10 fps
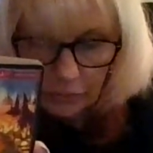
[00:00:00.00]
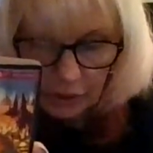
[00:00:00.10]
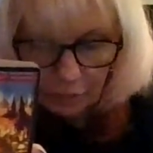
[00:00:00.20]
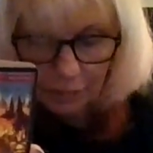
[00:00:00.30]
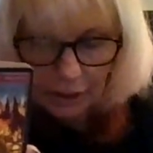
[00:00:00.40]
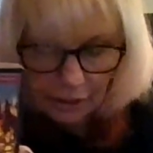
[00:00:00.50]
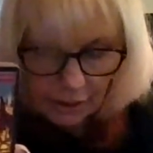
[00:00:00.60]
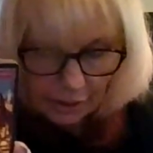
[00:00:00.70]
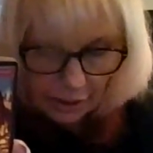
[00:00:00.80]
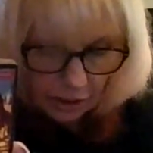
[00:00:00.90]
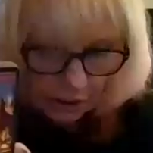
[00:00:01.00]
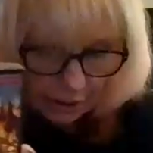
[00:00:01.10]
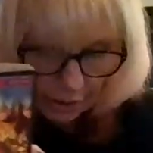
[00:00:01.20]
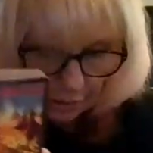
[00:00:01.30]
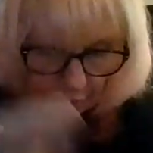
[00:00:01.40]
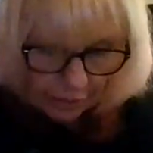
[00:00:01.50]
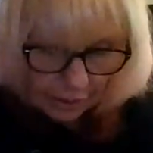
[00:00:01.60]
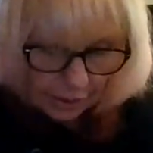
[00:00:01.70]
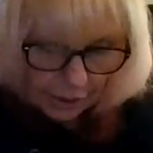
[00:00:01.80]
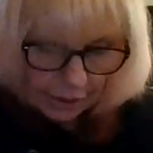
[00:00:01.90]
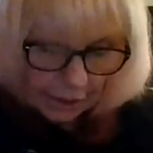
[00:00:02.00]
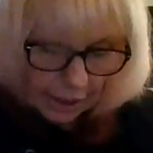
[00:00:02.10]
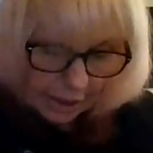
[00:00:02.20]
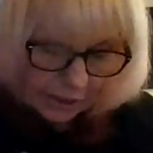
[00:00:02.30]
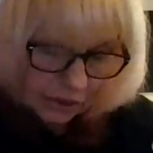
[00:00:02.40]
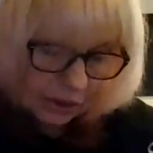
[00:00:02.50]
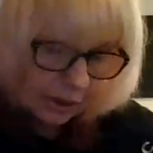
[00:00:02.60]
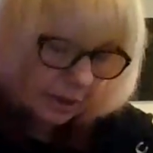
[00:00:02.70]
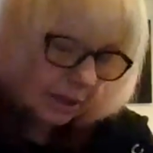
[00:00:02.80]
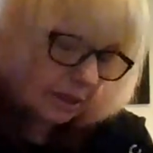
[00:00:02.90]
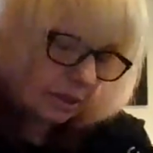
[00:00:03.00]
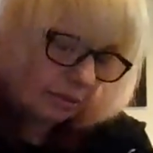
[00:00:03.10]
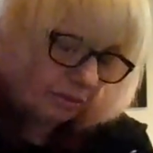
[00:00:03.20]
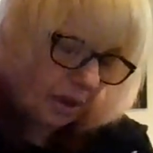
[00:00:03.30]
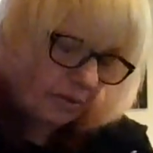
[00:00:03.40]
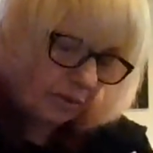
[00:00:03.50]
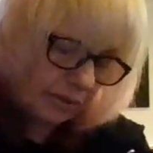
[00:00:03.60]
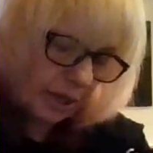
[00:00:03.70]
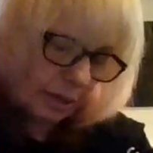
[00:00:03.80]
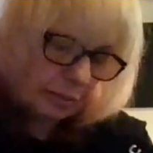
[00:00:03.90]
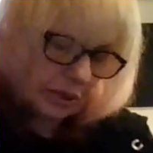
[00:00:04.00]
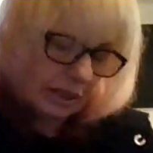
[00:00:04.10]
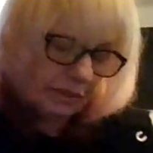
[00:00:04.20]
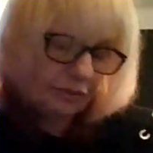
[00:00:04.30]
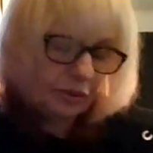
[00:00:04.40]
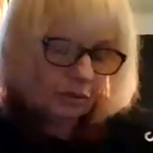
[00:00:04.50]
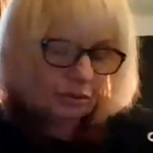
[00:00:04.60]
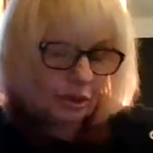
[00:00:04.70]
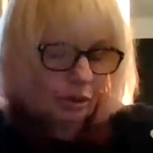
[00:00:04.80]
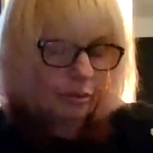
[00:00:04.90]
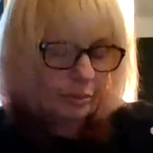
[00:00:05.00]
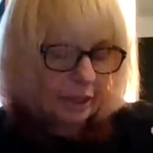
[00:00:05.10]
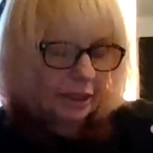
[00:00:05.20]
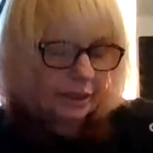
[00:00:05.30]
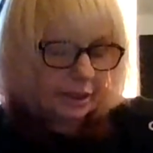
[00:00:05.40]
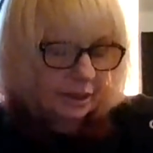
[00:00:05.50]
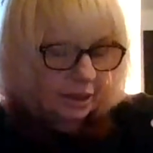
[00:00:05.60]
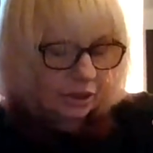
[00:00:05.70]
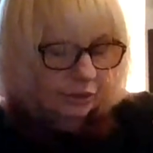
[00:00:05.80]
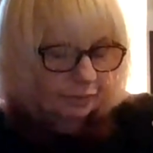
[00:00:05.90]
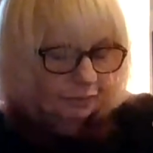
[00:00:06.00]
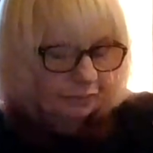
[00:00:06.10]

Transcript: to make a decision here. And it's going to lead to the Five of Cups if you don't make a decision.